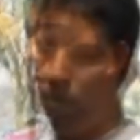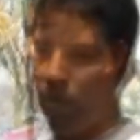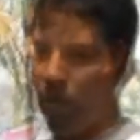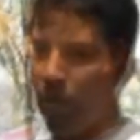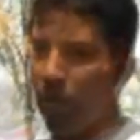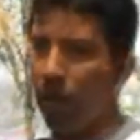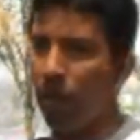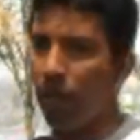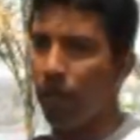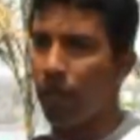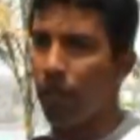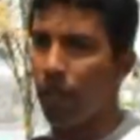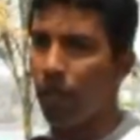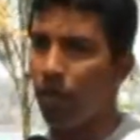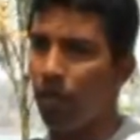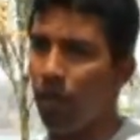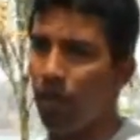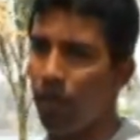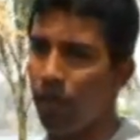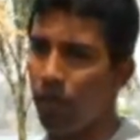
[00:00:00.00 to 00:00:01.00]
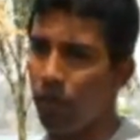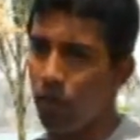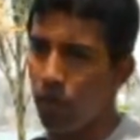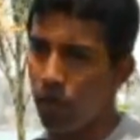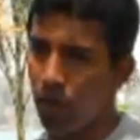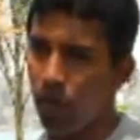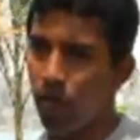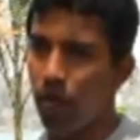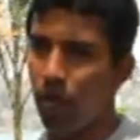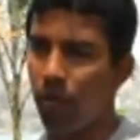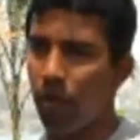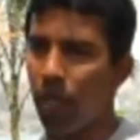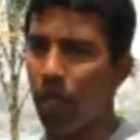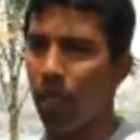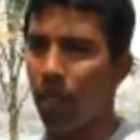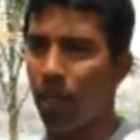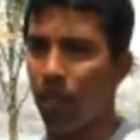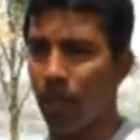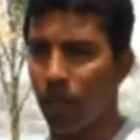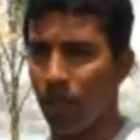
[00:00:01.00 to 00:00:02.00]
Plenty of time left, so we'll be
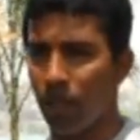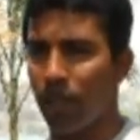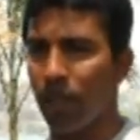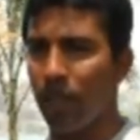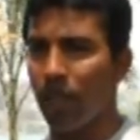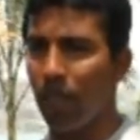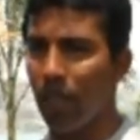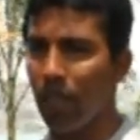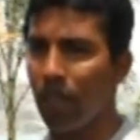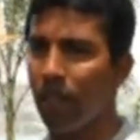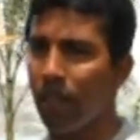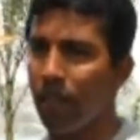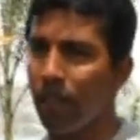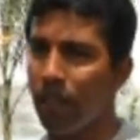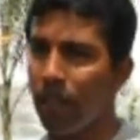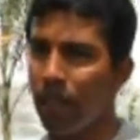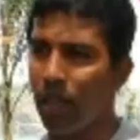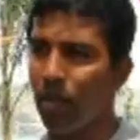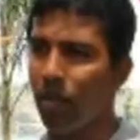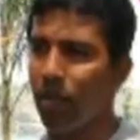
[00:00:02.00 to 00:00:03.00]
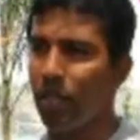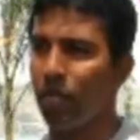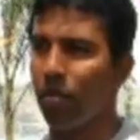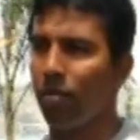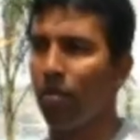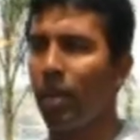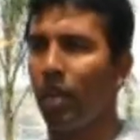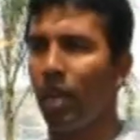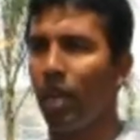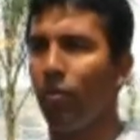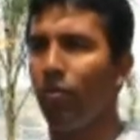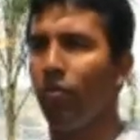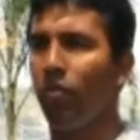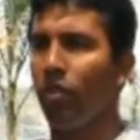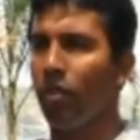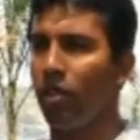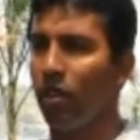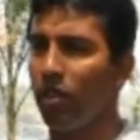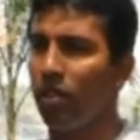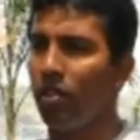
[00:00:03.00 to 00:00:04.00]
playing. There will be some camp
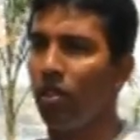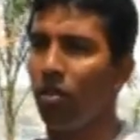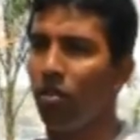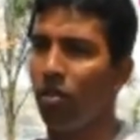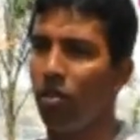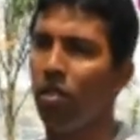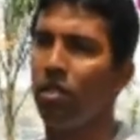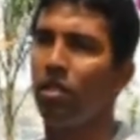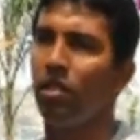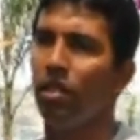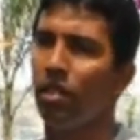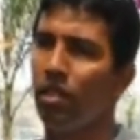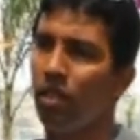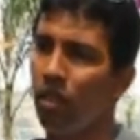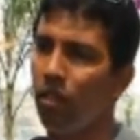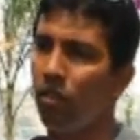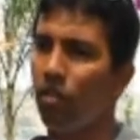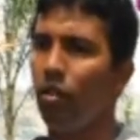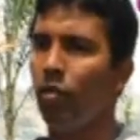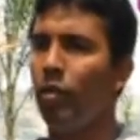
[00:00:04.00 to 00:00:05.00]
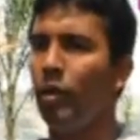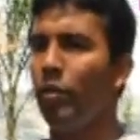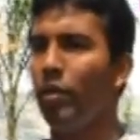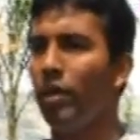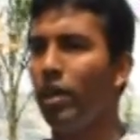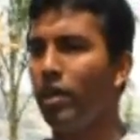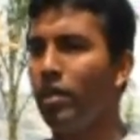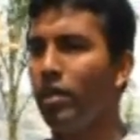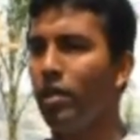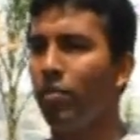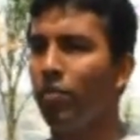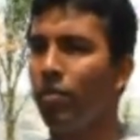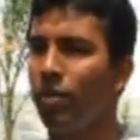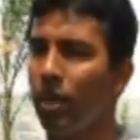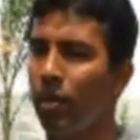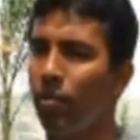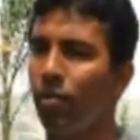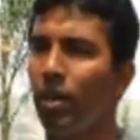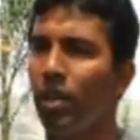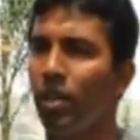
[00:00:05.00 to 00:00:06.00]
for Rajasthan Royals, and that we'll be playing some
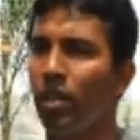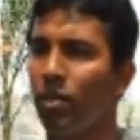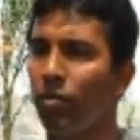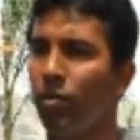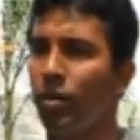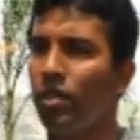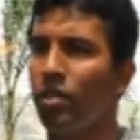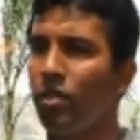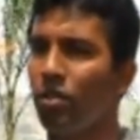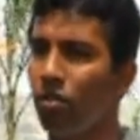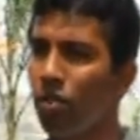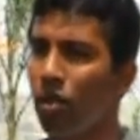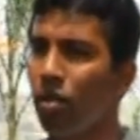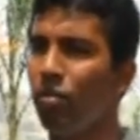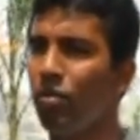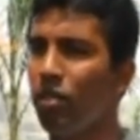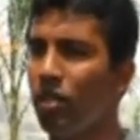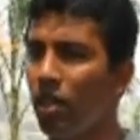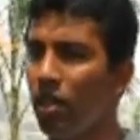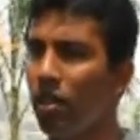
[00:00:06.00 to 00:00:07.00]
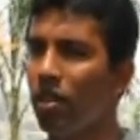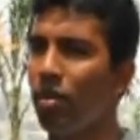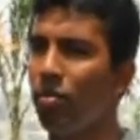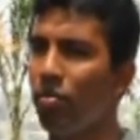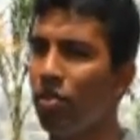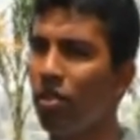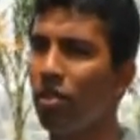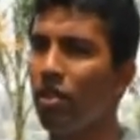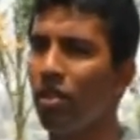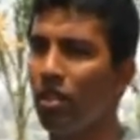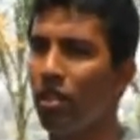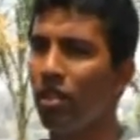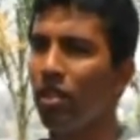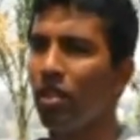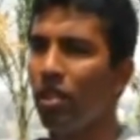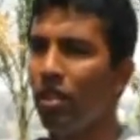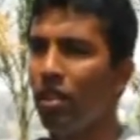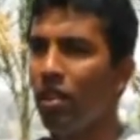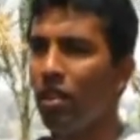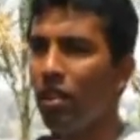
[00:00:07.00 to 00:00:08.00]
practice matches. So I'm, I'm sure that
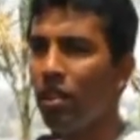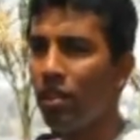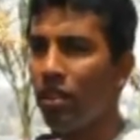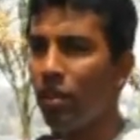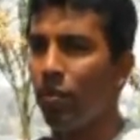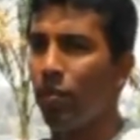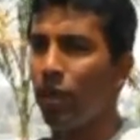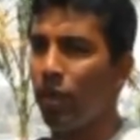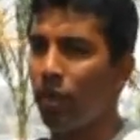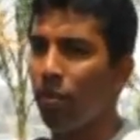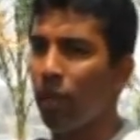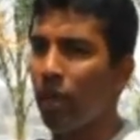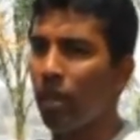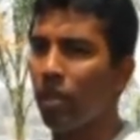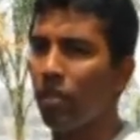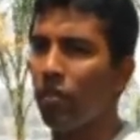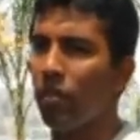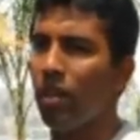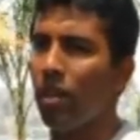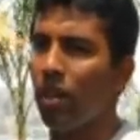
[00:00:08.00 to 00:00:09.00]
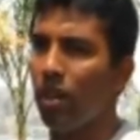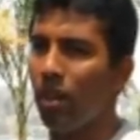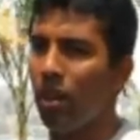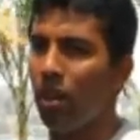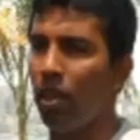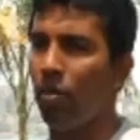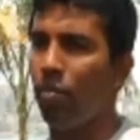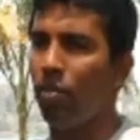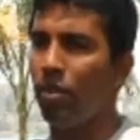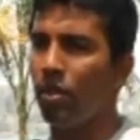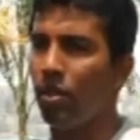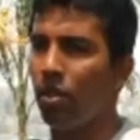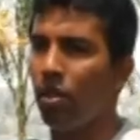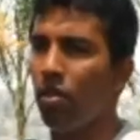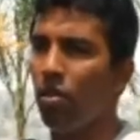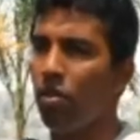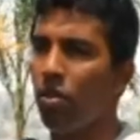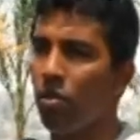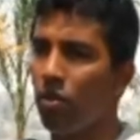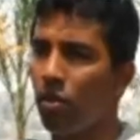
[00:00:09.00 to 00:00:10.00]
the practice will help us a
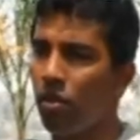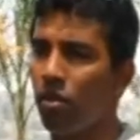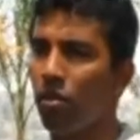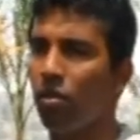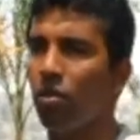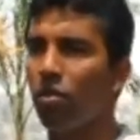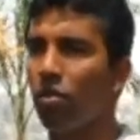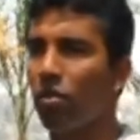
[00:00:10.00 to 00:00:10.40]
lot to know.